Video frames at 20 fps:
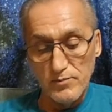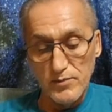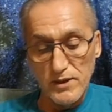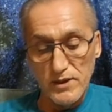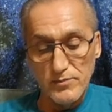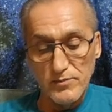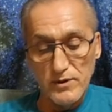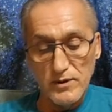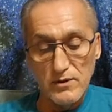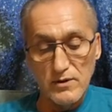the
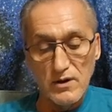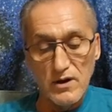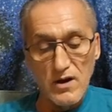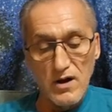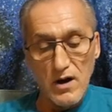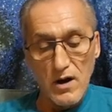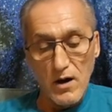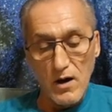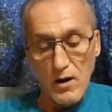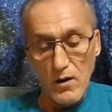
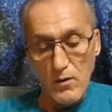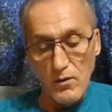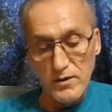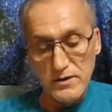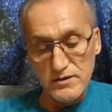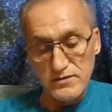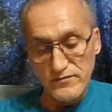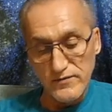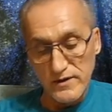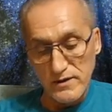atmosphere
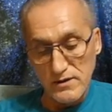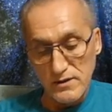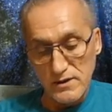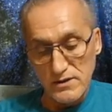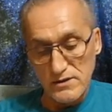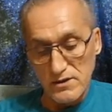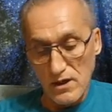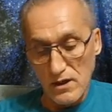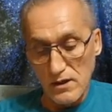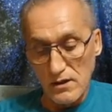before me,
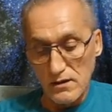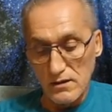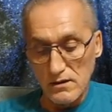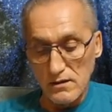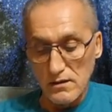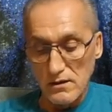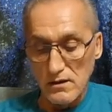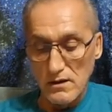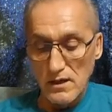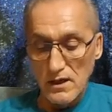
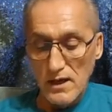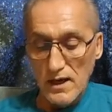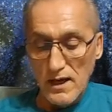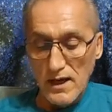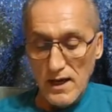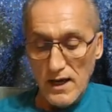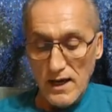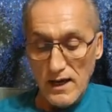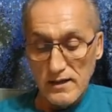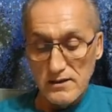all in their
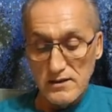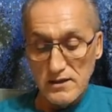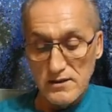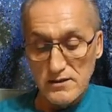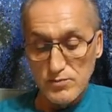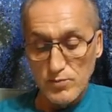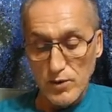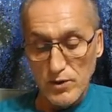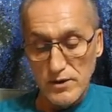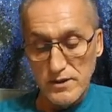original
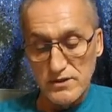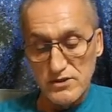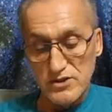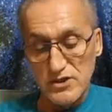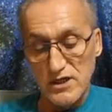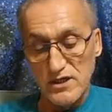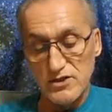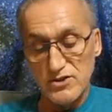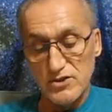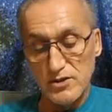color
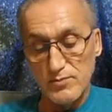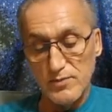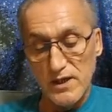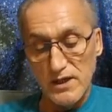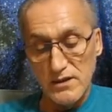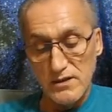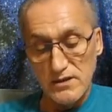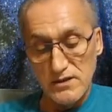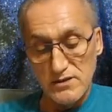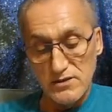and
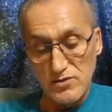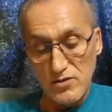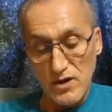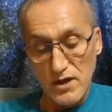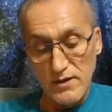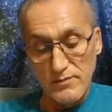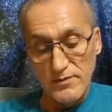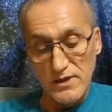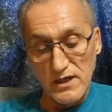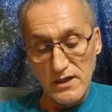activity.
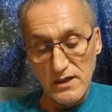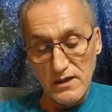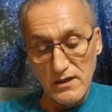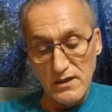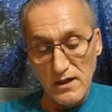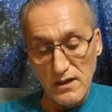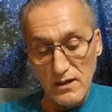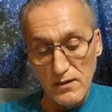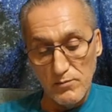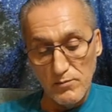
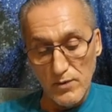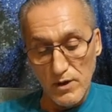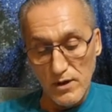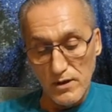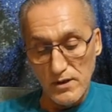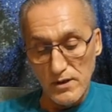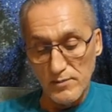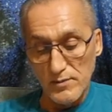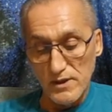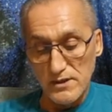They
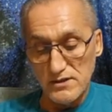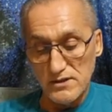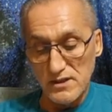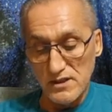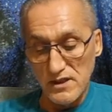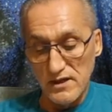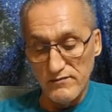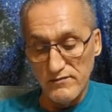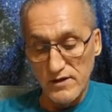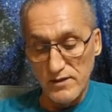lasted
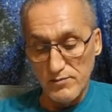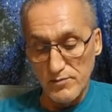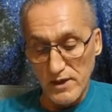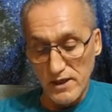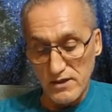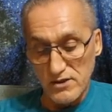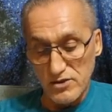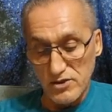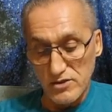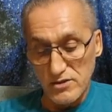for
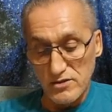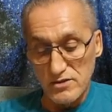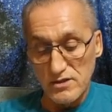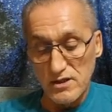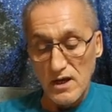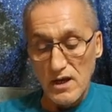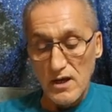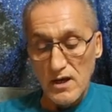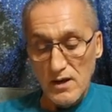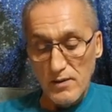nearly
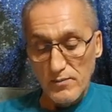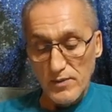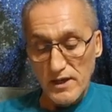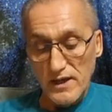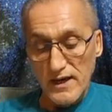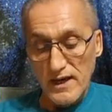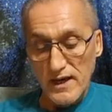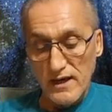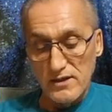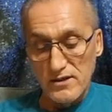3
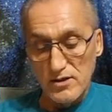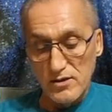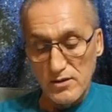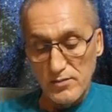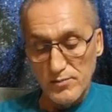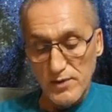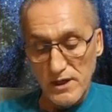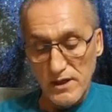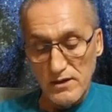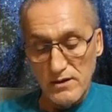hours,
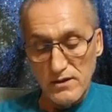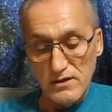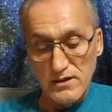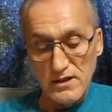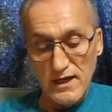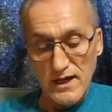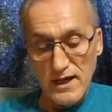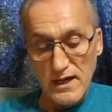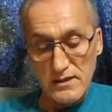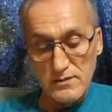and he
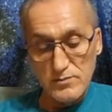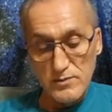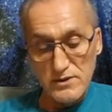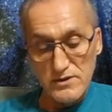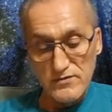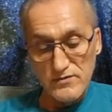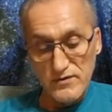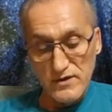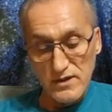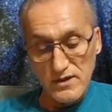revealed
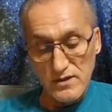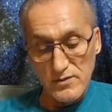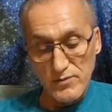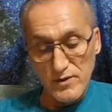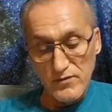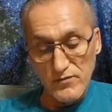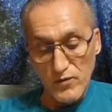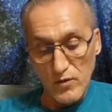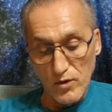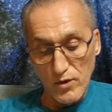those
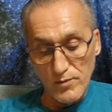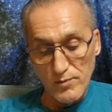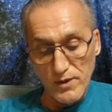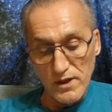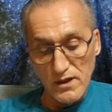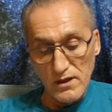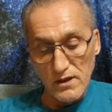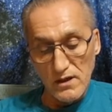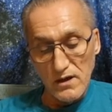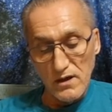ancient
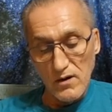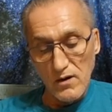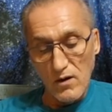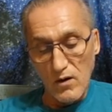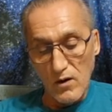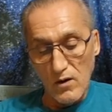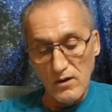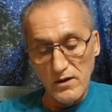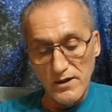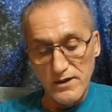
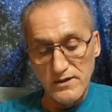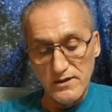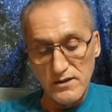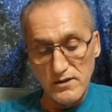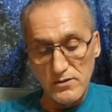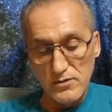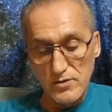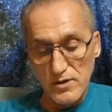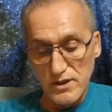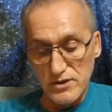experiences
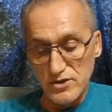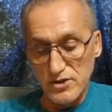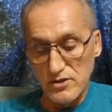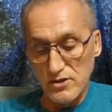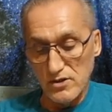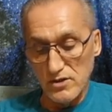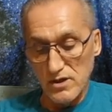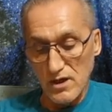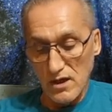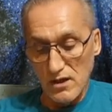as
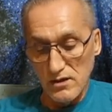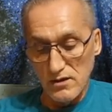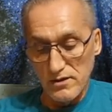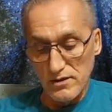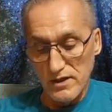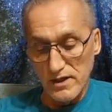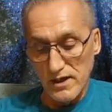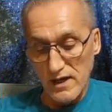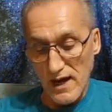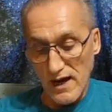a living
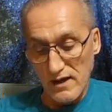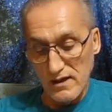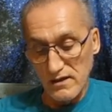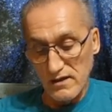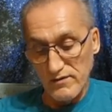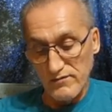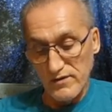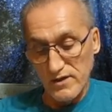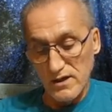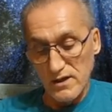
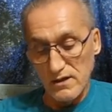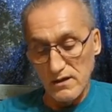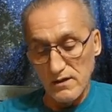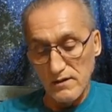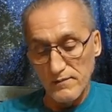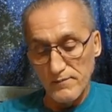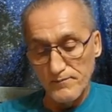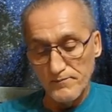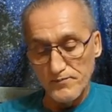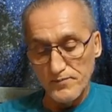reality in
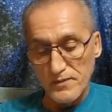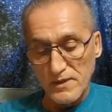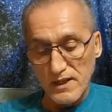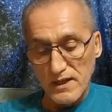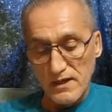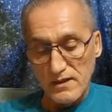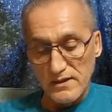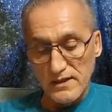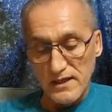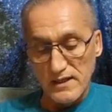Peru
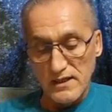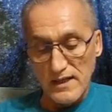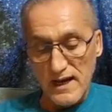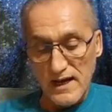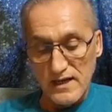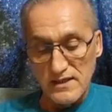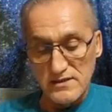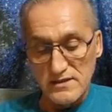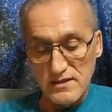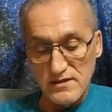
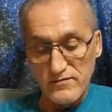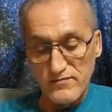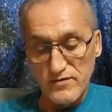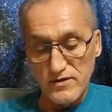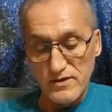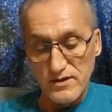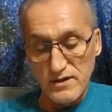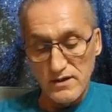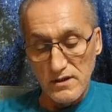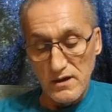and
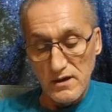Mitla.